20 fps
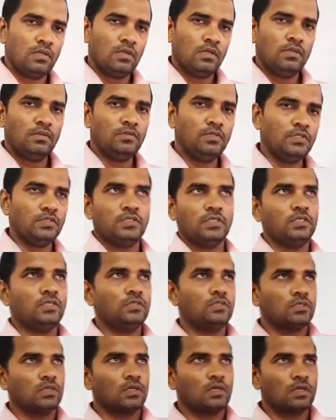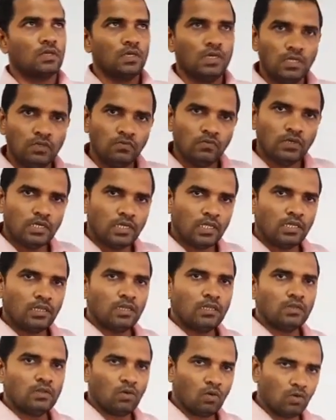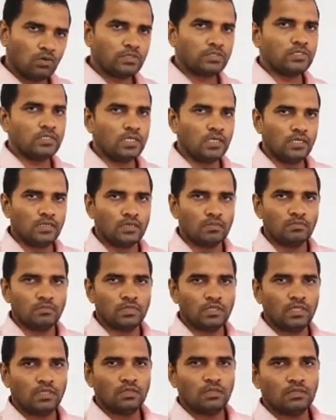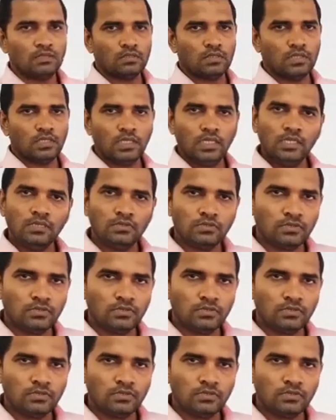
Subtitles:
This is converting an octal number into